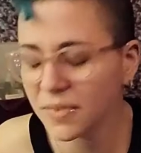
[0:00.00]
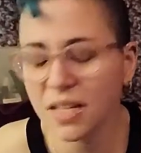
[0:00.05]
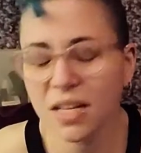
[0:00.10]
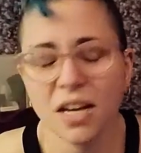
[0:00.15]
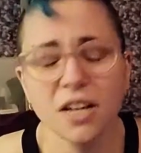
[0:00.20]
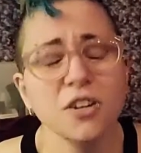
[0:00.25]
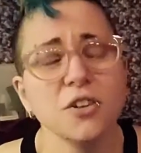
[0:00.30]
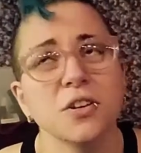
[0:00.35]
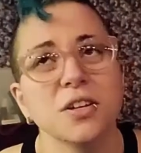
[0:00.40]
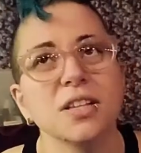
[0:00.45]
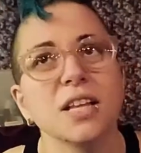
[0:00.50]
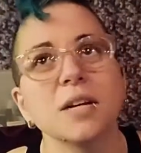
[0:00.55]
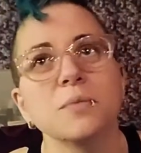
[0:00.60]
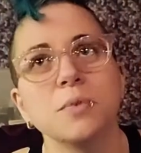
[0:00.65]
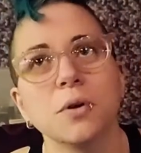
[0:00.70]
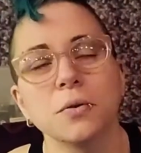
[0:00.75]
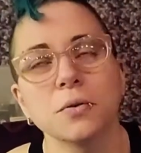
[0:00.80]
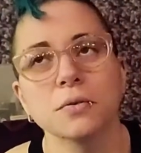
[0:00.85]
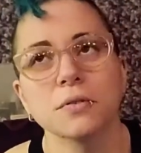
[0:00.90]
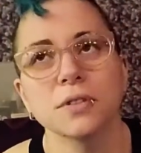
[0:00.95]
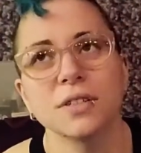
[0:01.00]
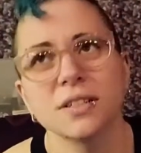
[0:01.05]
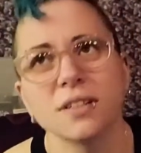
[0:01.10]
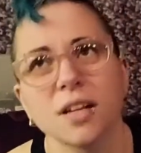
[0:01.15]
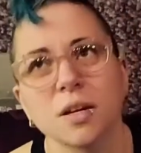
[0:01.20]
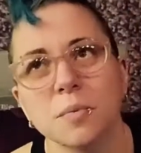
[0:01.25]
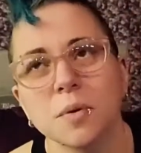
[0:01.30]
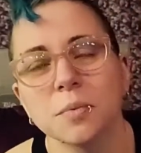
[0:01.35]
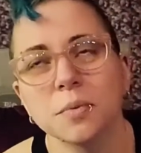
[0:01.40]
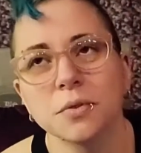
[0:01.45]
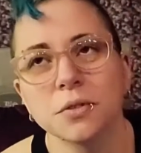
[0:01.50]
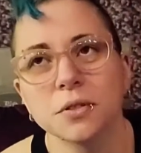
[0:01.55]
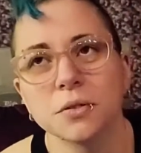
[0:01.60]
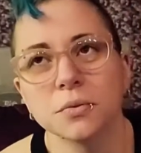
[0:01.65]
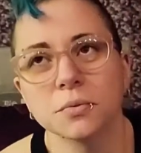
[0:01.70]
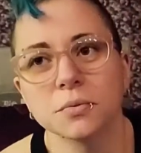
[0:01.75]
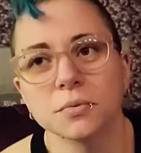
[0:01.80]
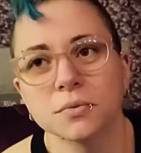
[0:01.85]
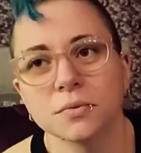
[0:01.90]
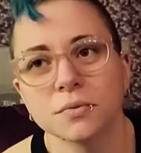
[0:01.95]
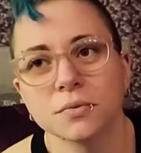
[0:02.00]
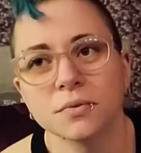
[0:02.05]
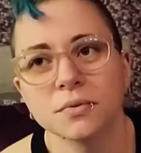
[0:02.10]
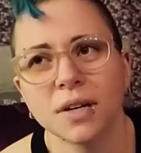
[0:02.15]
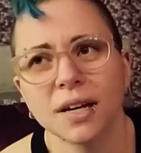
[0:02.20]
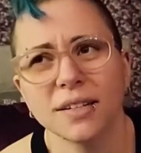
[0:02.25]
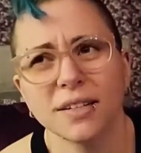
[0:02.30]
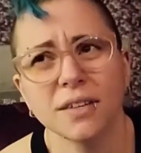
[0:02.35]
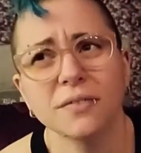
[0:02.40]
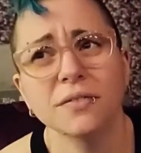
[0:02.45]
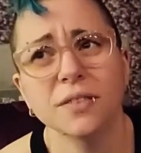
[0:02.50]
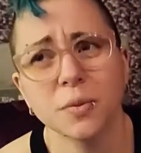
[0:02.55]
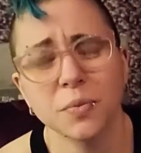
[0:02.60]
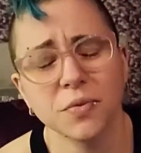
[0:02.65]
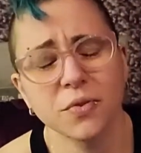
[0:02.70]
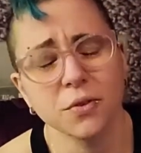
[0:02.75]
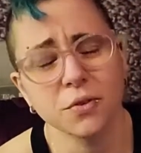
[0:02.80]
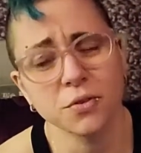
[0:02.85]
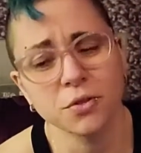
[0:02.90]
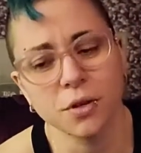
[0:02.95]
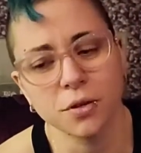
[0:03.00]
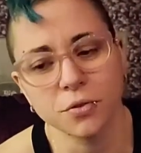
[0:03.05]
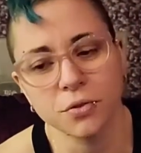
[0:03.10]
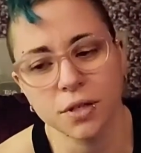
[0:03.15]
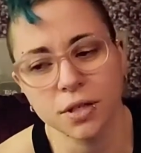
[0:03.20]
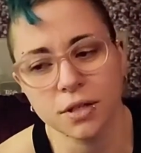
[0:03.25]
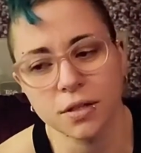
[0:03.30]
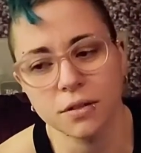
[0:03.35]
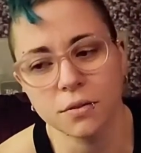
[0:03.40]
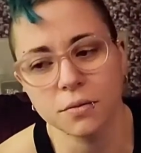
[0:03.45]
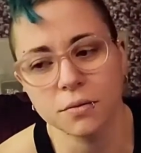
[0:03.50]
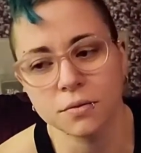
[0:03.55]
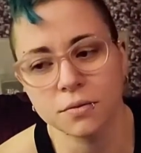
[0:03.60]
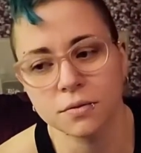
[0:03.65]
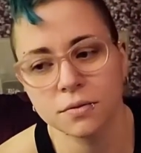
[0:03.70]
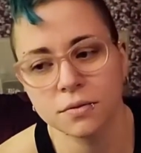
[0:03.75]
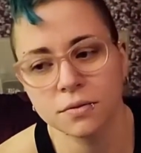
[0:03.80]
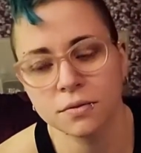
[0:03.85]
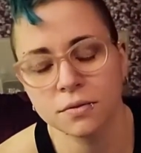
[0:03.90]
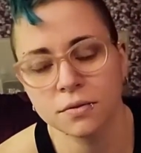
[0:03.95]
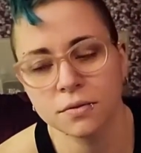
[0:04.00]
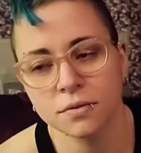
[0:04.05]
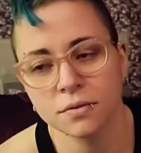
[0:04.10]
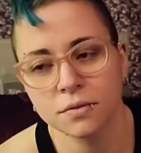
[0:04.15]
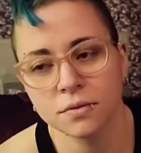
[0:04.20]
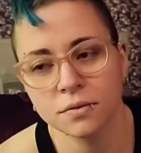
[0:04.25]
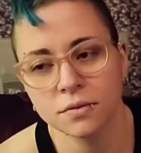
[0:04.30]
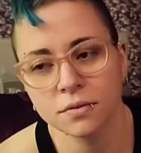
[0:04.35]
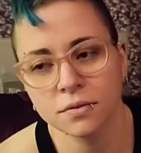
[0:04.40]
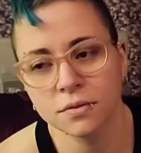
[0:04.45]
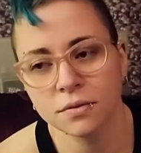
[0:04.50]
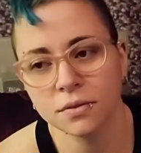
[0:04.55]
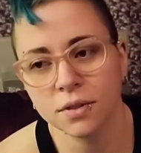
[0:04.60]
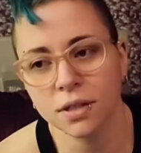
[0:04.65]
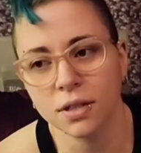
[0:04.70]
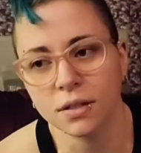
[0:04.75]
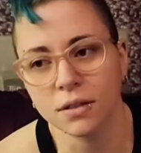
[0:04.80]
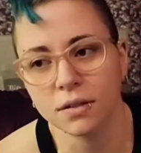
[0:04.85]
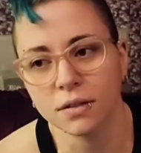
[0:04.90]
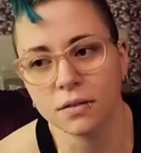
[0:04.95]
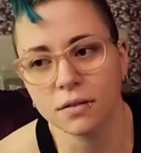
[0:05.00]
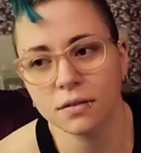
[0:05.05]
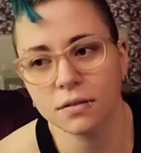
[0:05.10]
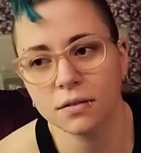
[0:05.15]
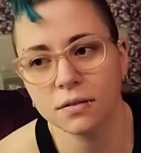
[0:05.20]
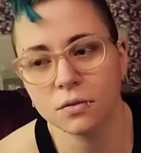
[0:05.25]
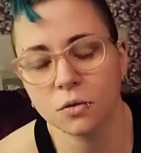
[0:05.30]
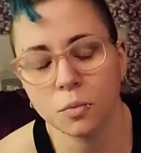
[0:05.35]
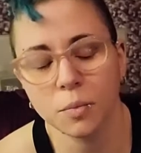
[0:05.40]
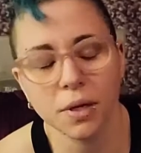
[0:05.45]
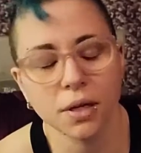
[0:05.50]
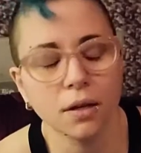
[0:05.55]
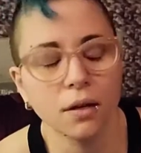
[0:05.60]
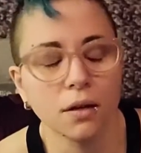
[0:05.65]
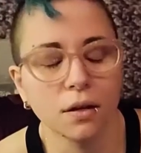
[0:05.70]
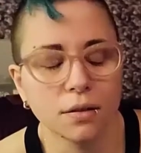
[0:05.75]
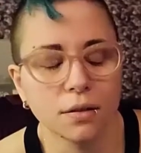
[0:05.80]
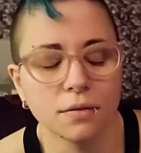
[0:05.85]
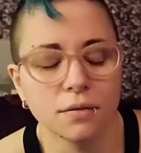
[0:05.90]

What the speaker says: I know you can like both. I know a lot of people do. I definitely prefer Star Trek, though. Like, oh my god.